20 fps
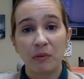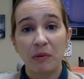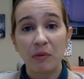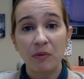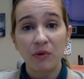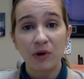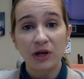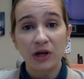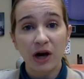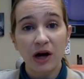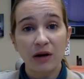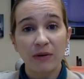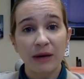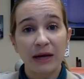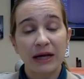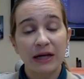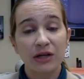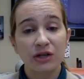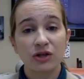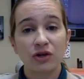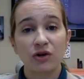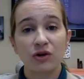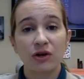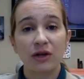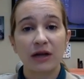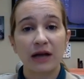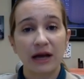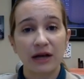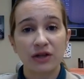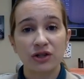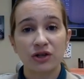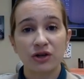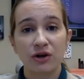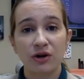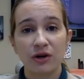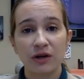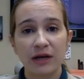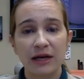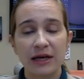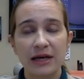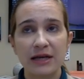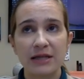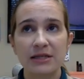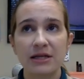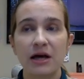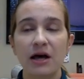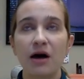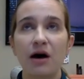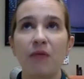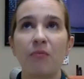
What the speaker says: Remember we talked about internal and external linkings?